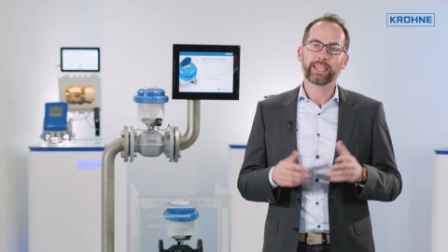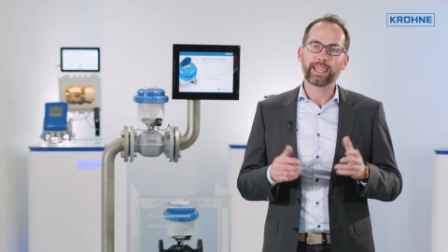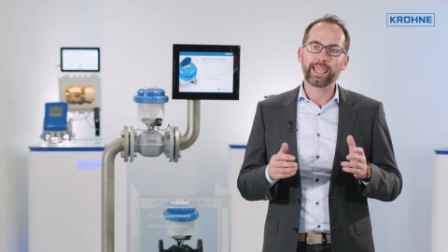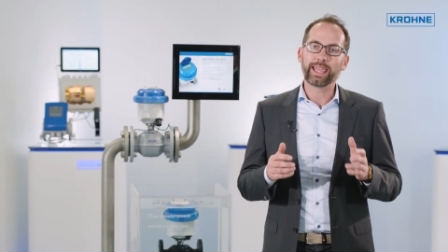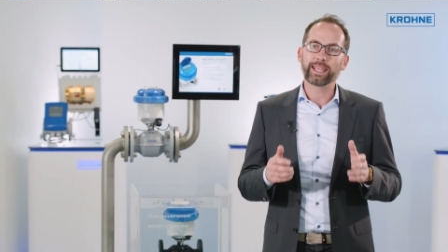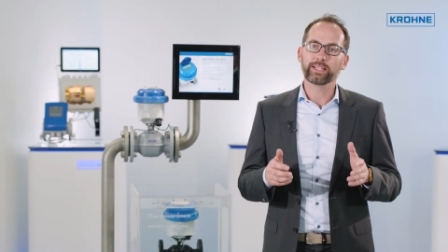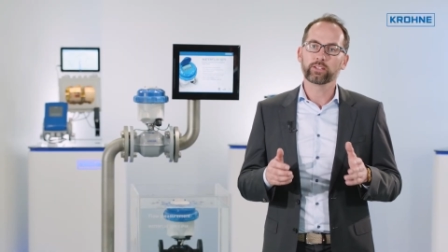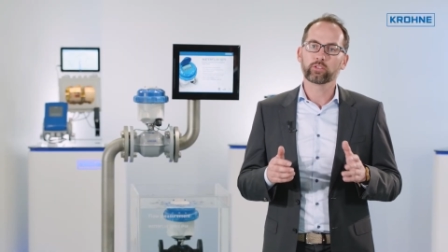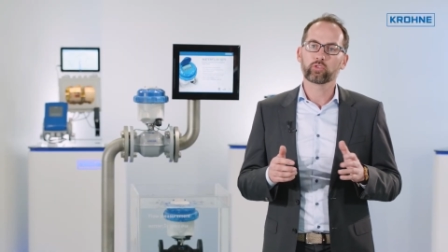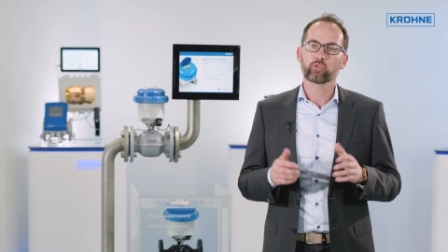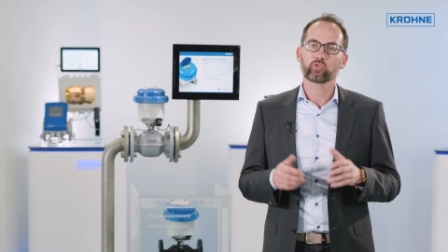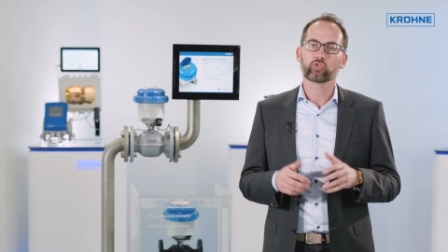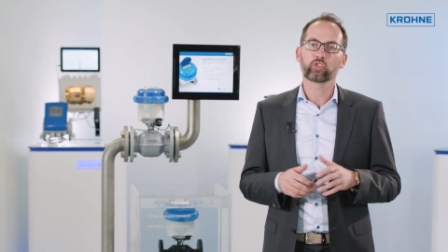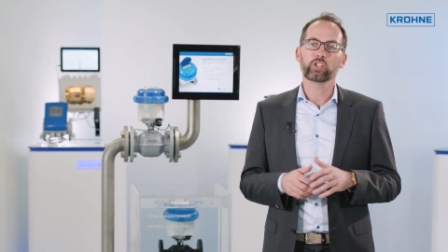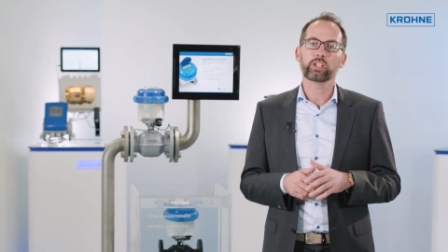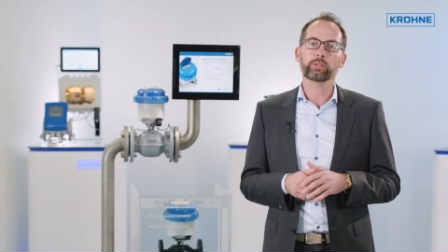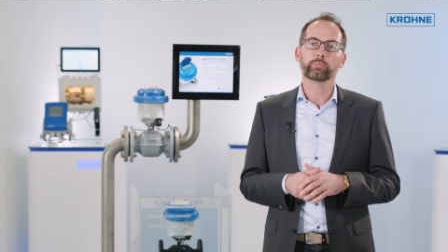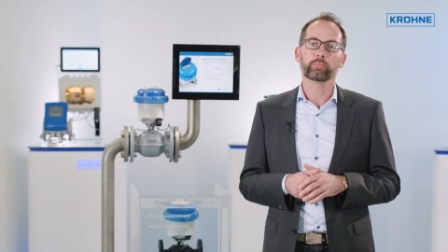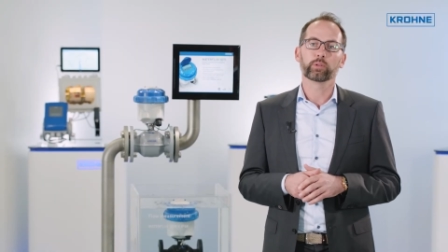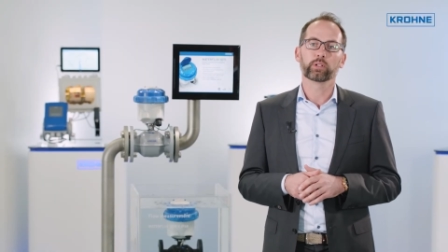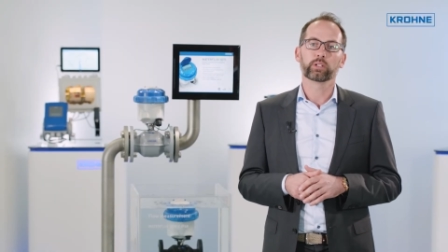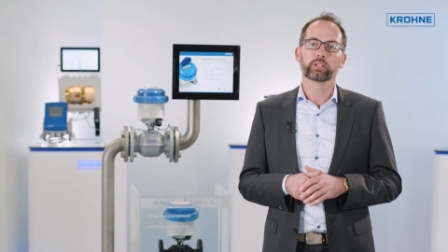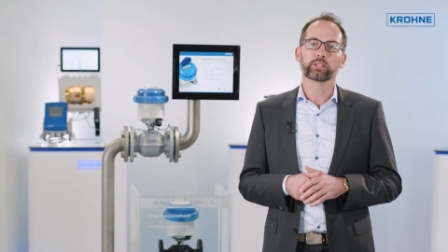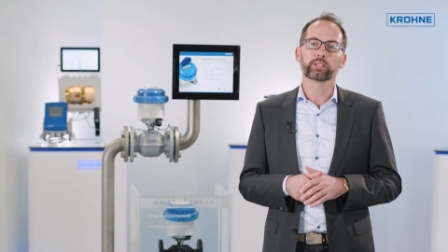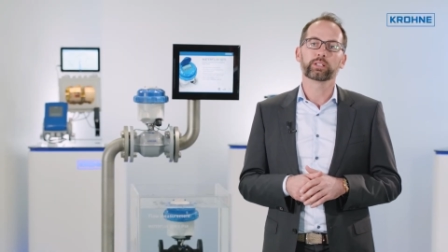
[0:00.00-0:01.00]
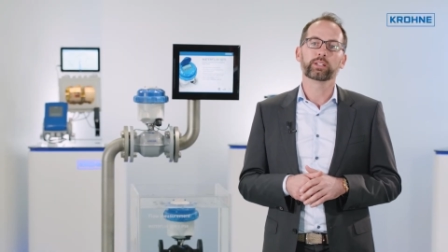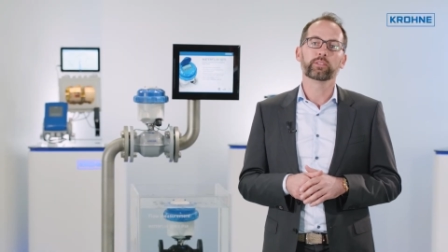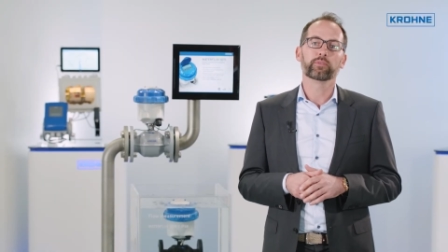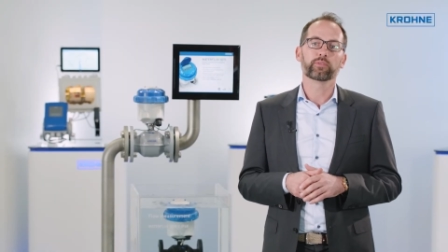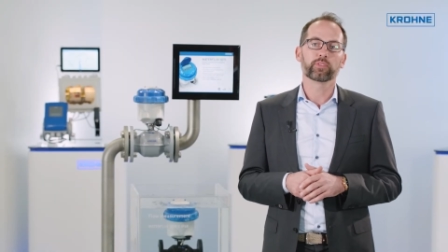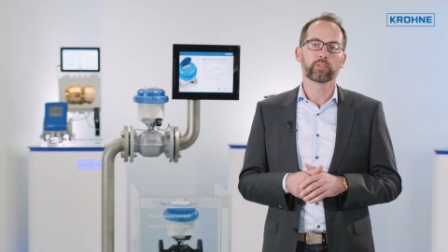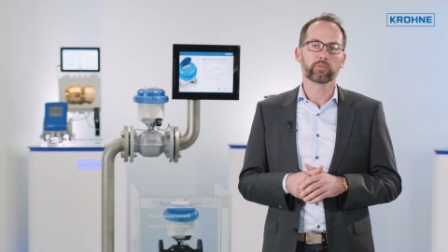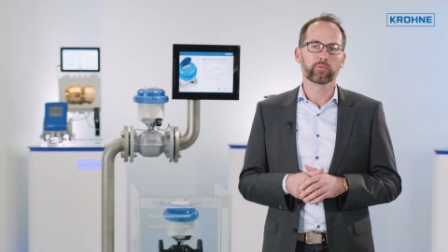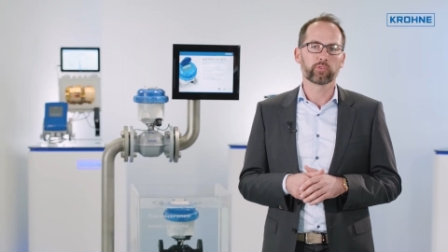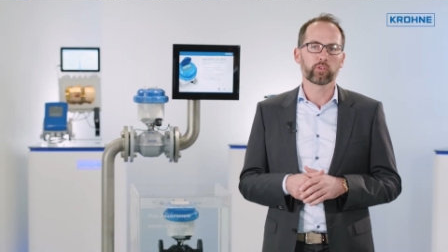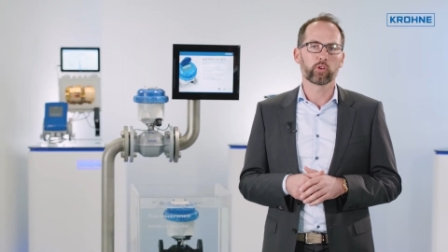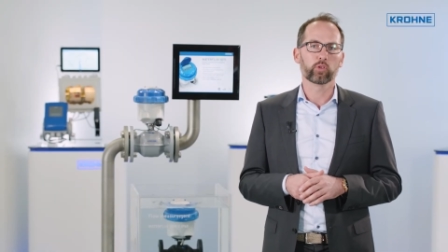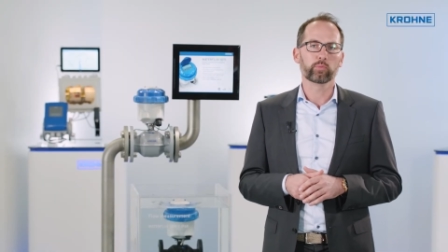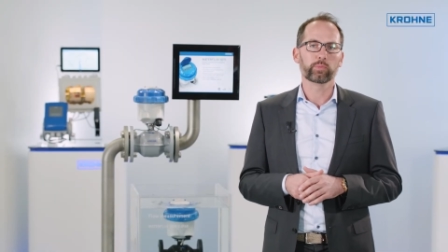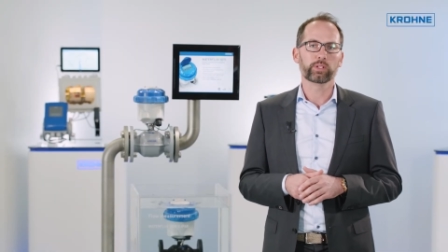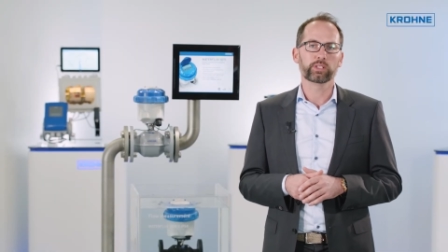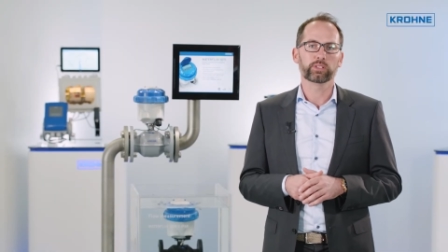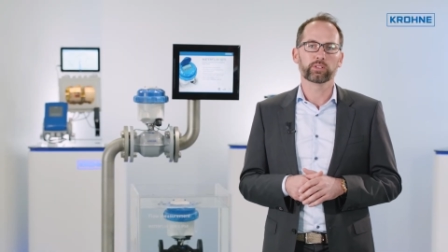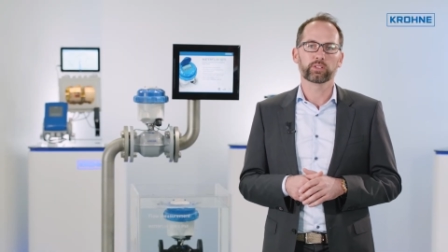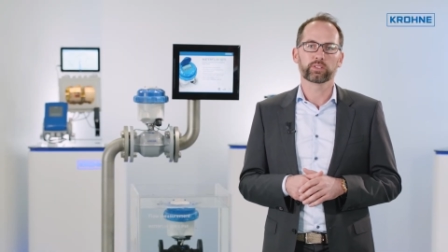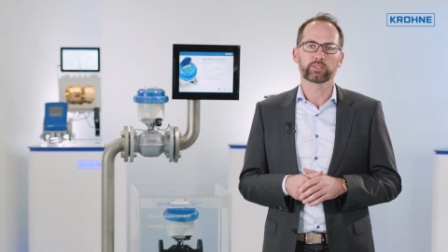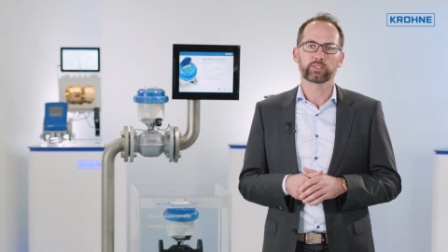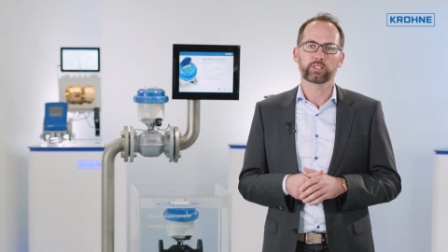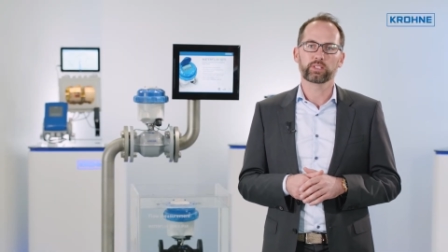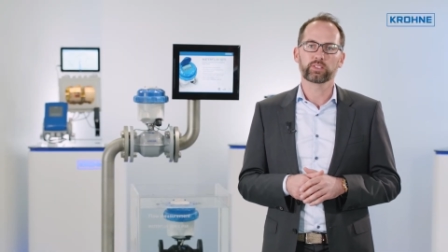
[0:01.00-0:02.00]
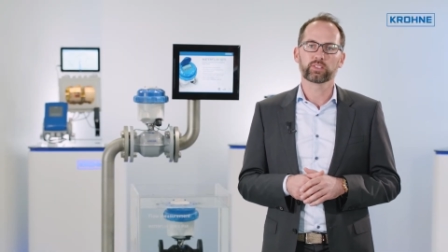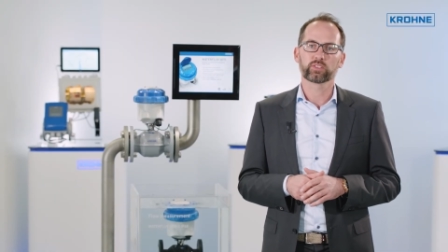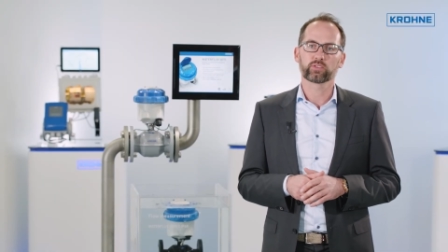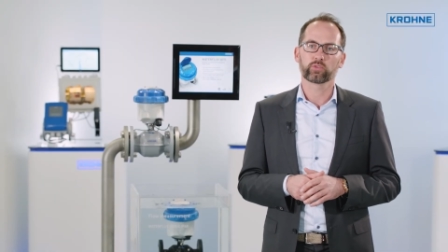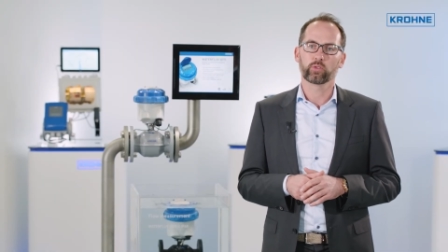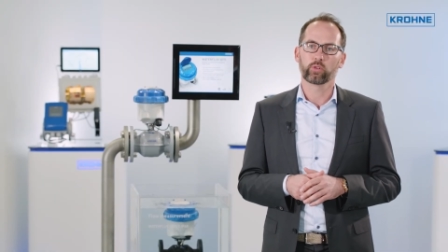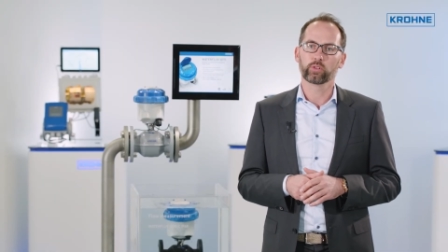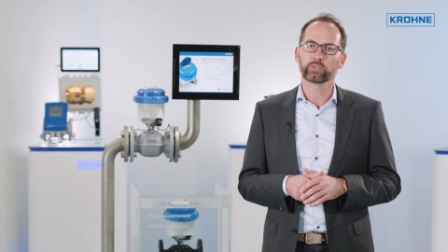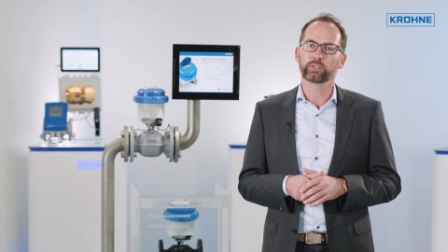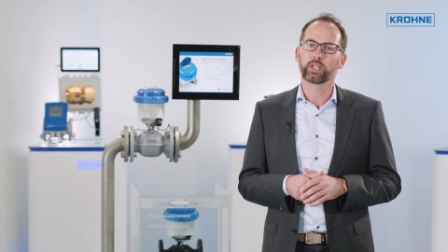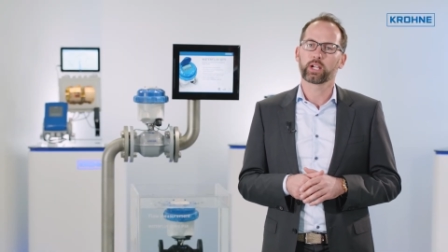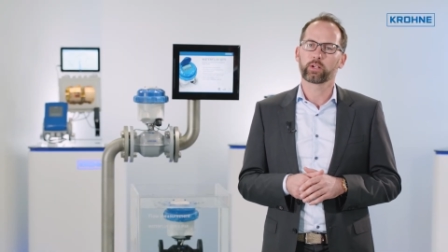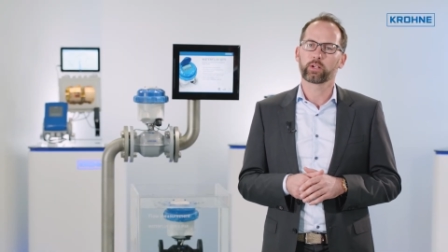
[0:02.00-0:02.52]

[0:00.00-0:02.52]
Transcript: and cheaper if the flow meter is installed